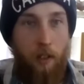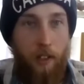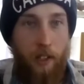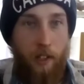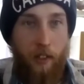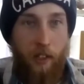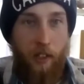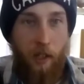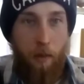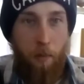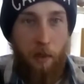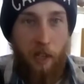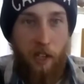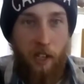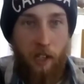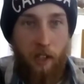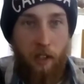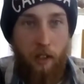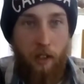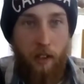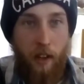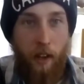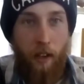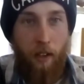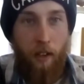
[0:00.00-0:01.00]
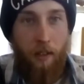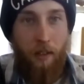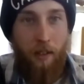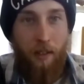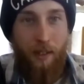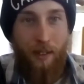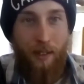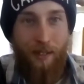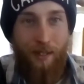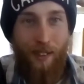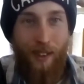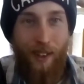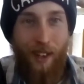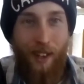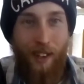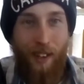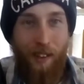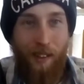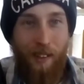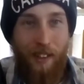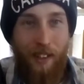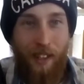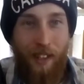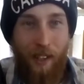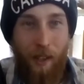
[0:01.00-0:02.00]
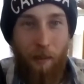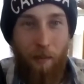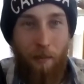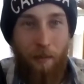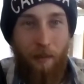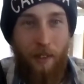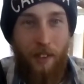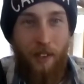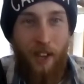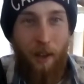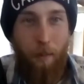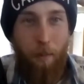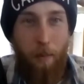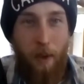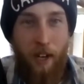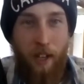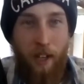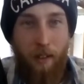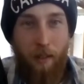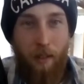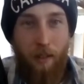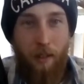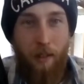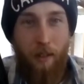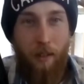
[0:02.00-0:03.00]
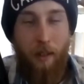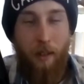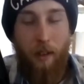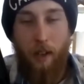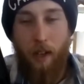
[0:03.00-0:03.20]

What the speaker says: in the immediate next 10 minutes.